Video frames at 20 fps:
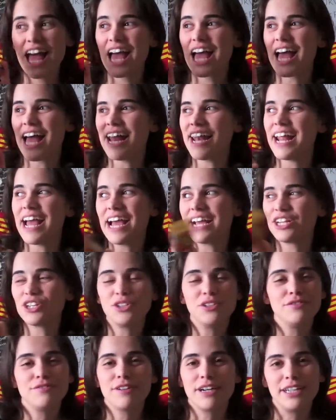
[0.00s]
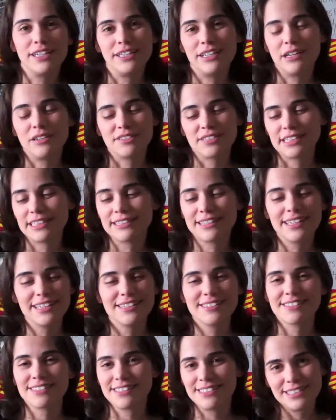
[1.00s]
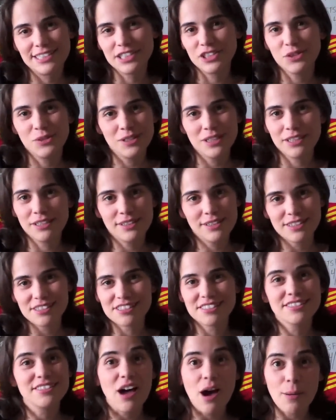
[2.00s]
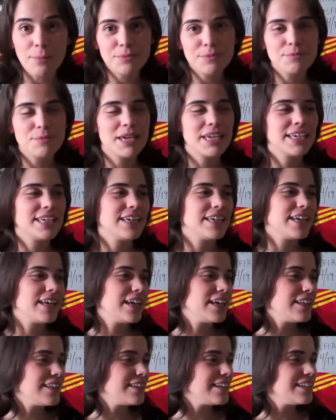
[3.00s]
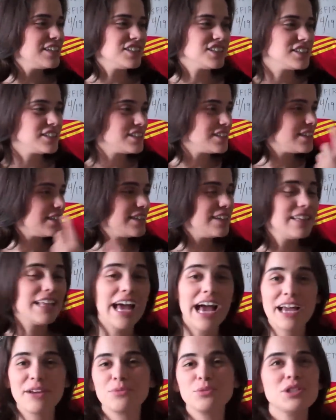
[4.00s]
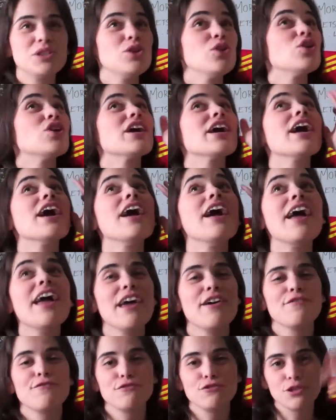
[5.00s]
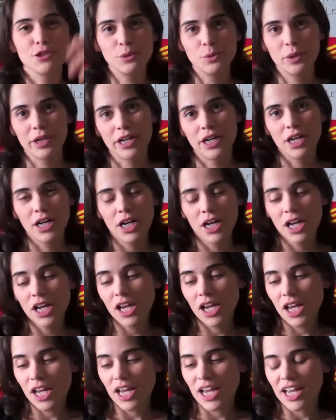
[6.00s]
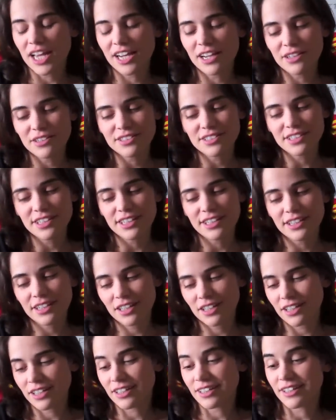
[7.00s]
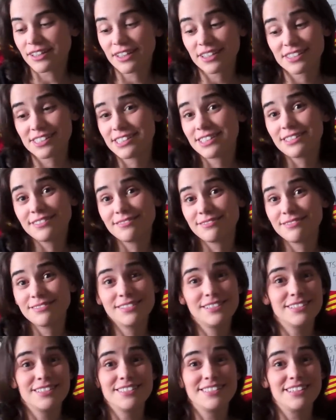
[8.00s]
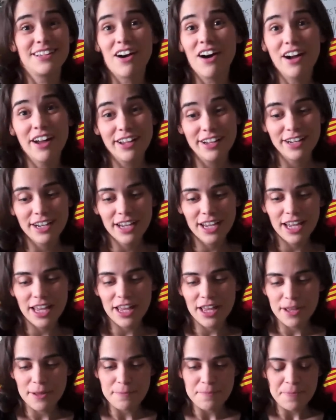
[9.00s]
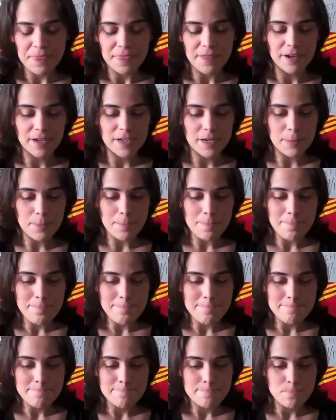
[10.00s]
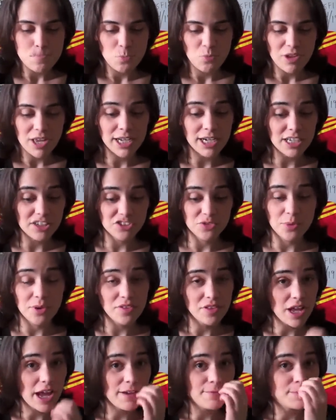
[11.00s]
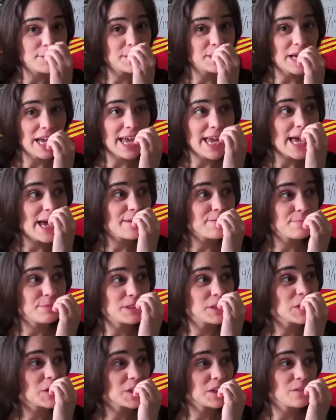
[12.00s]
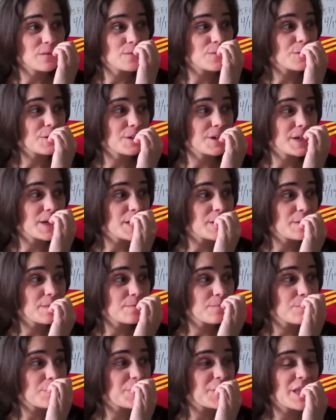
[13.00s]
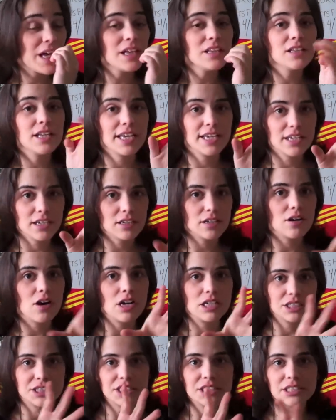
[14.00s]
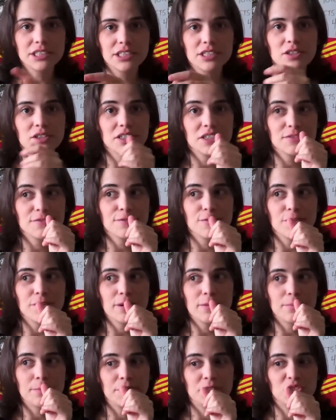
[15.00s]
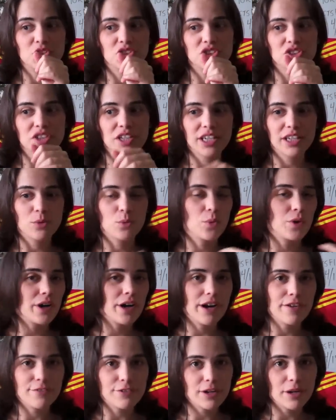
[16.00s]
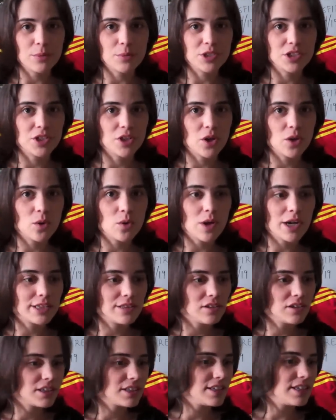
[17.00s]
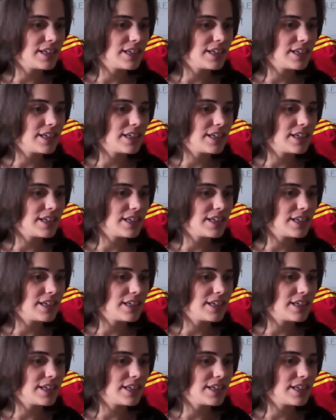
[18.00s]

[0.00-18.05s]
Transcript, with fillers: And I couldn't find it. I was like, they discontinued it. They stopped making it. They just, I would look everywhere. And I was like, oh, that's it. It's gone. Um, and I swear that I've been, I have been looking for it not like constantly looking for it, but just like wherever I would go, I'd look at